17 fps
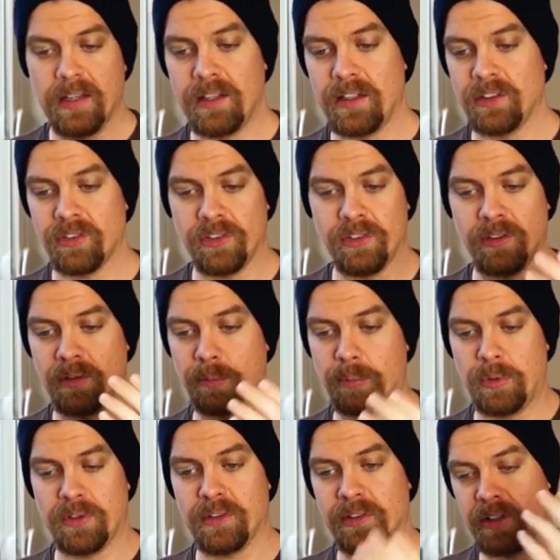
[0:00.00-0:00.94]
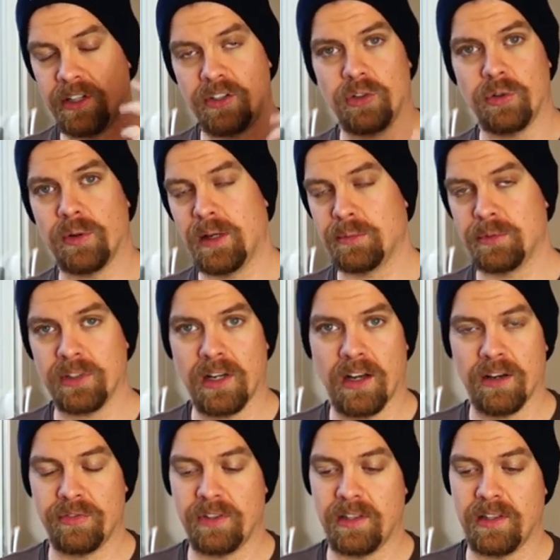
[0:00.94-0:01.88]
is to put 32 grams of
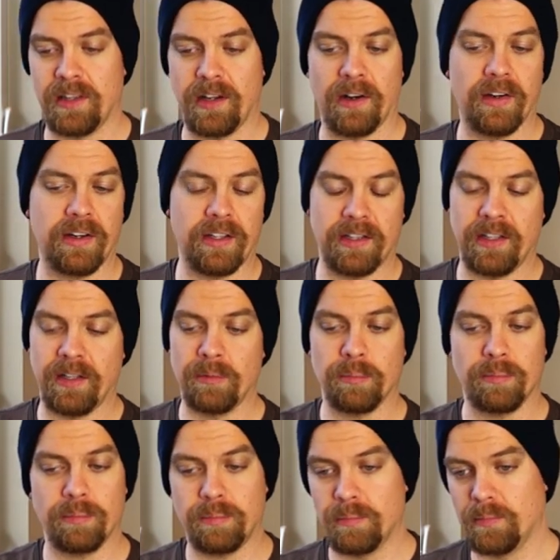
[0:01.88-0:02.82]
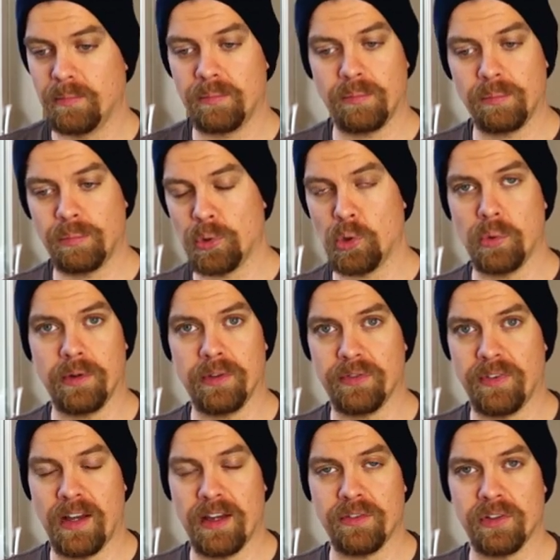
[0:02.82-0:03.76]
coffee in there and then brew with
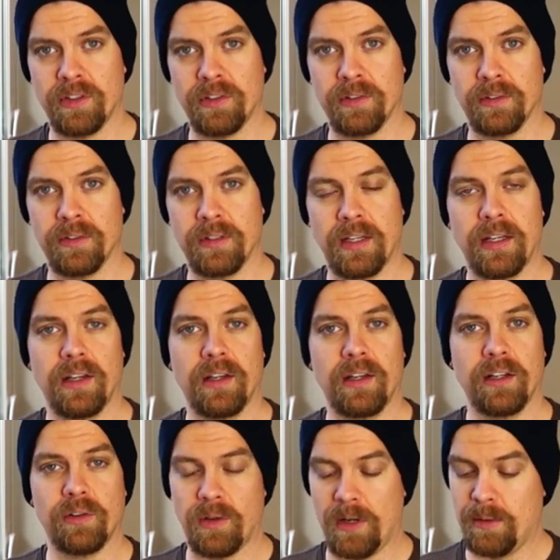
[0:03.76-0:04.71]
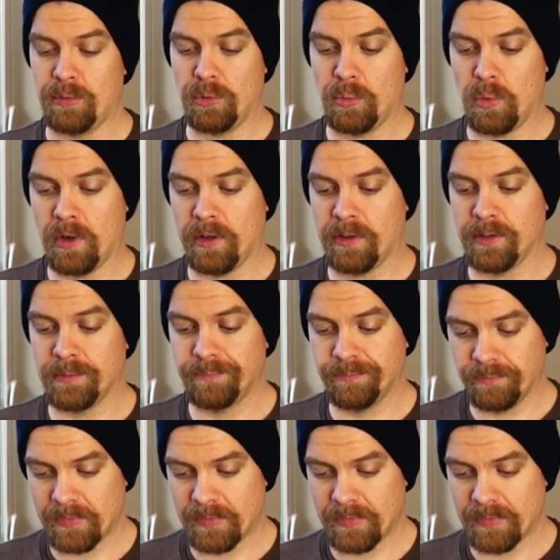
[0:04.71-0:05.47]
500 grams of water.